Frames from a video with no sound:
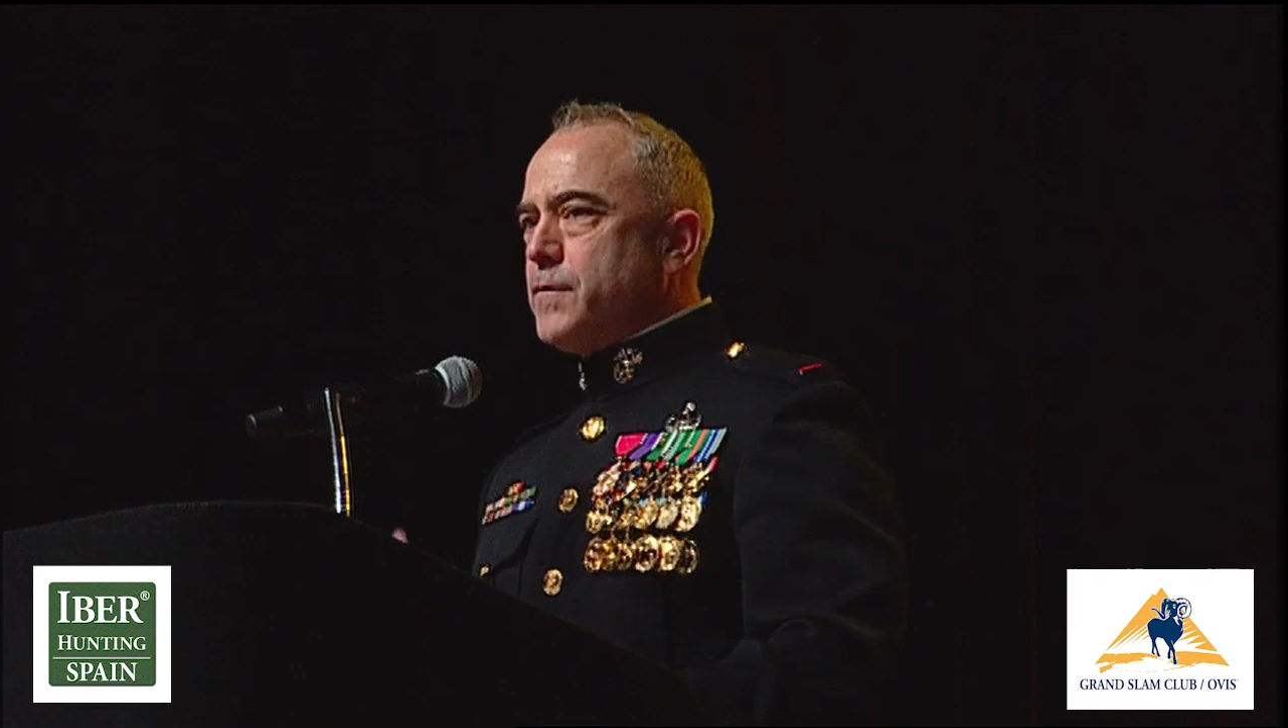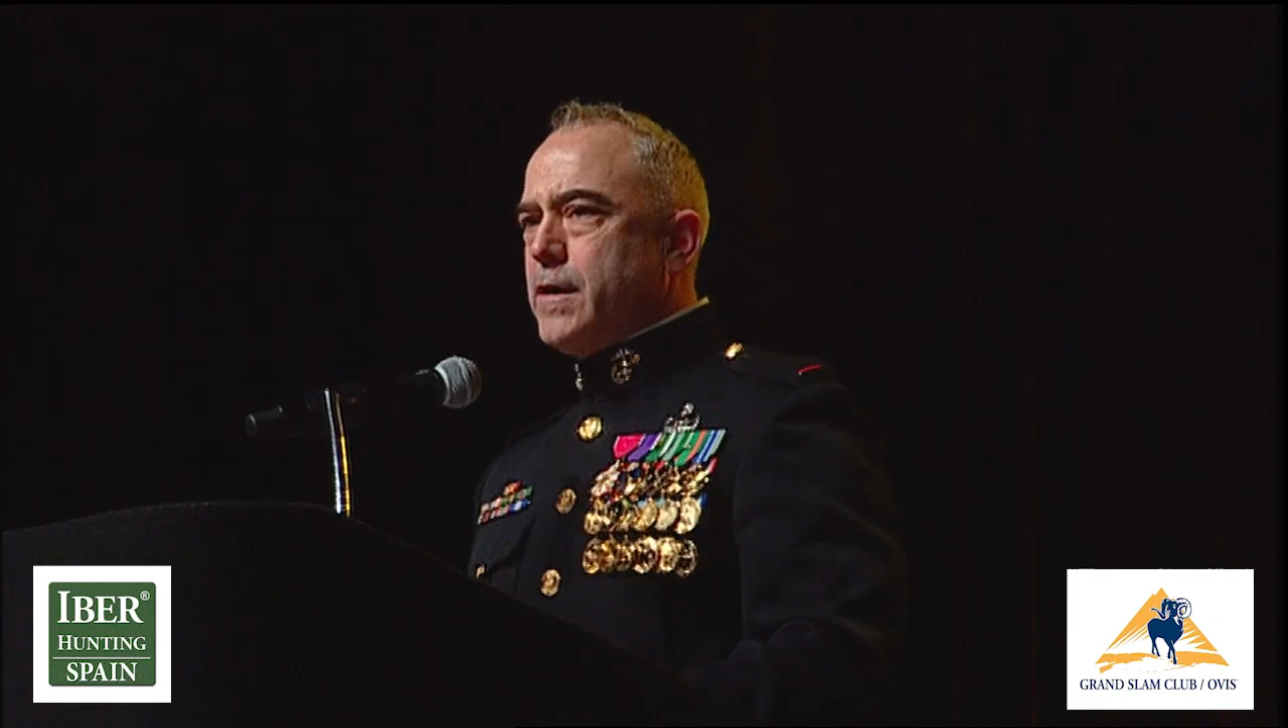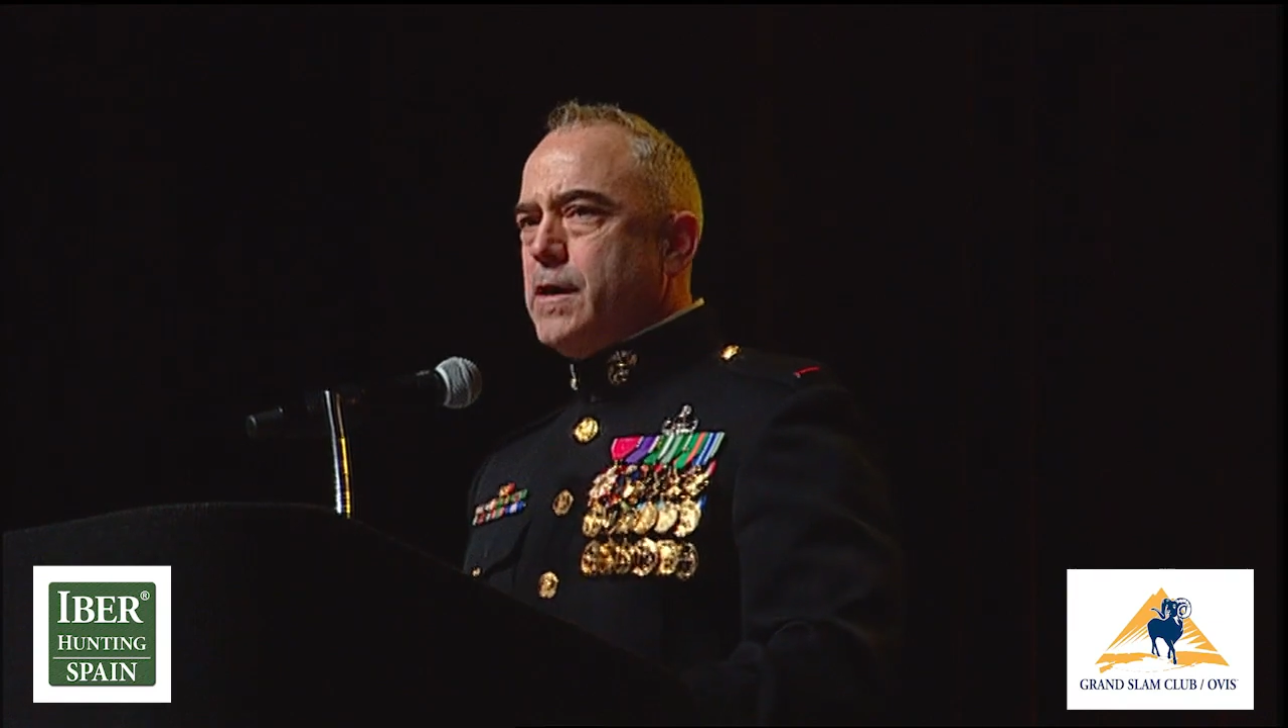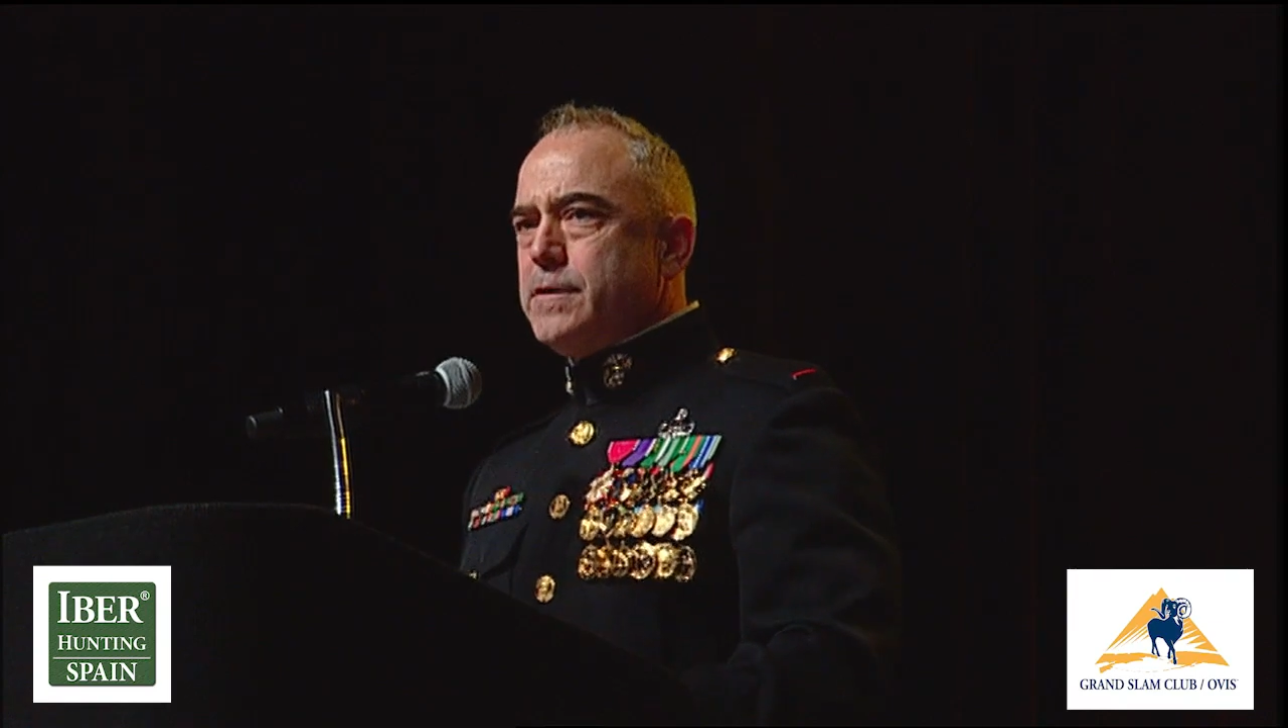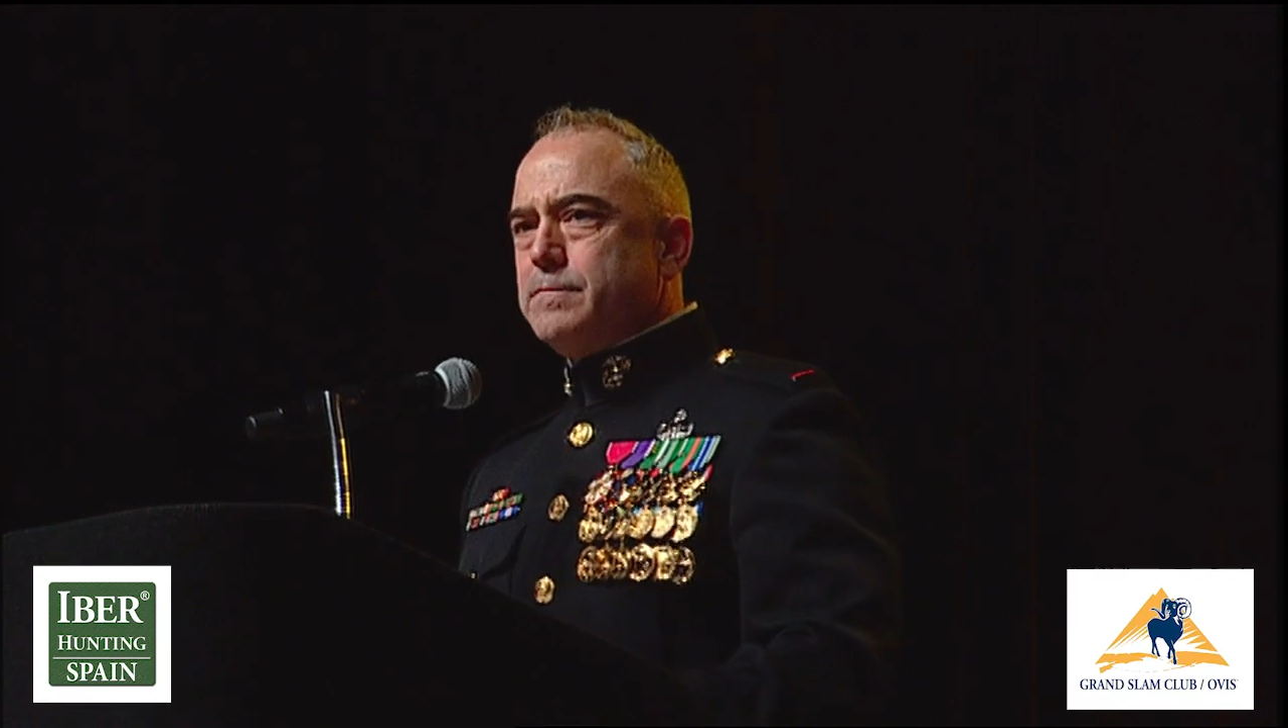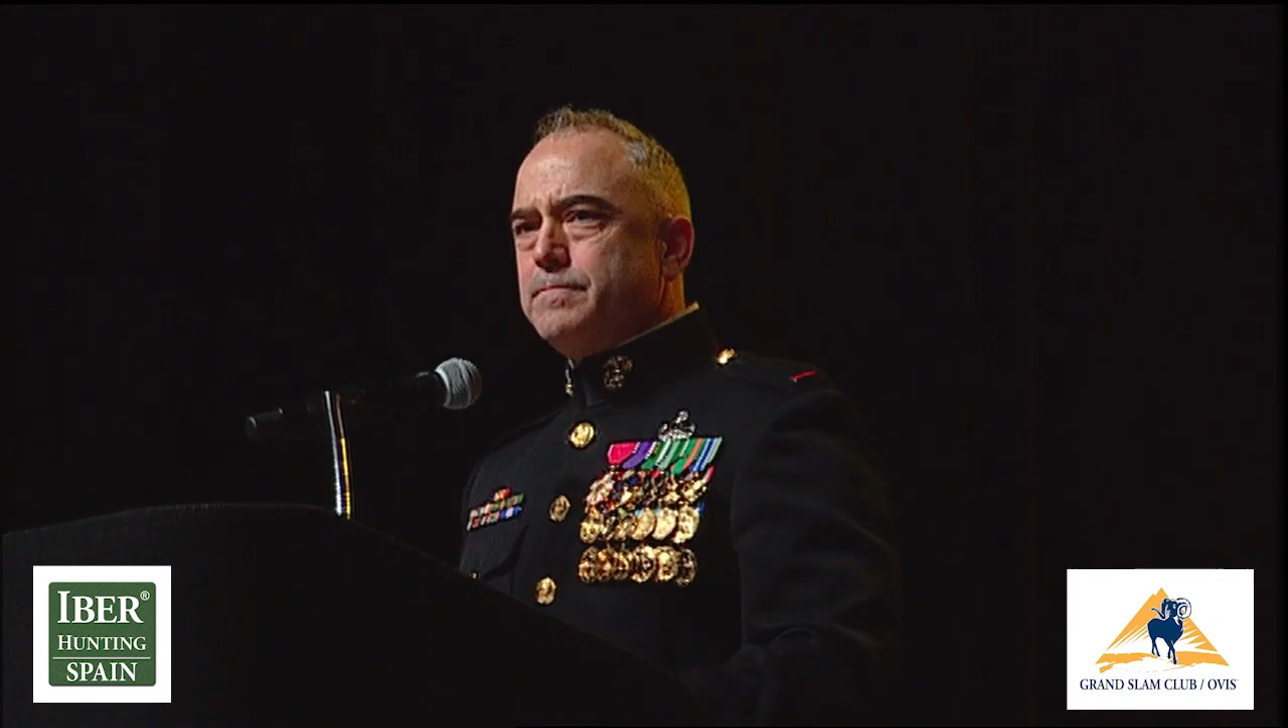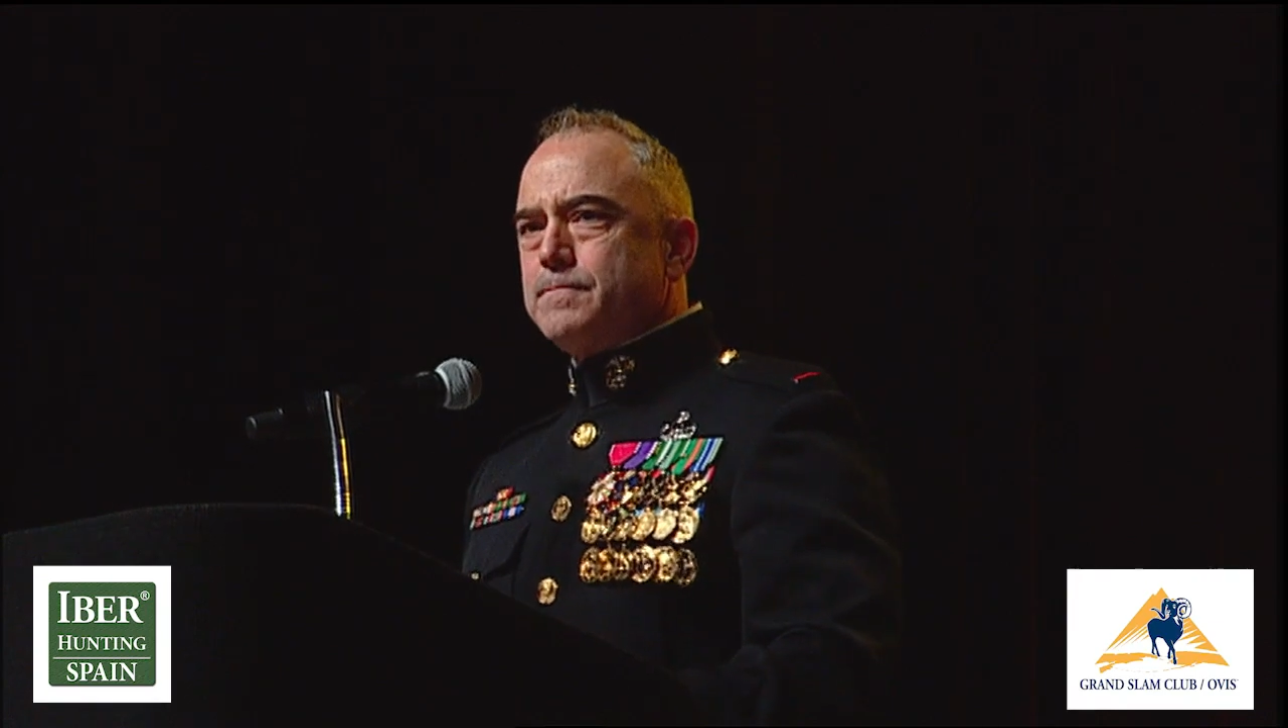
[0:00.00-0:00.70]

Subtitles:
for the hunt.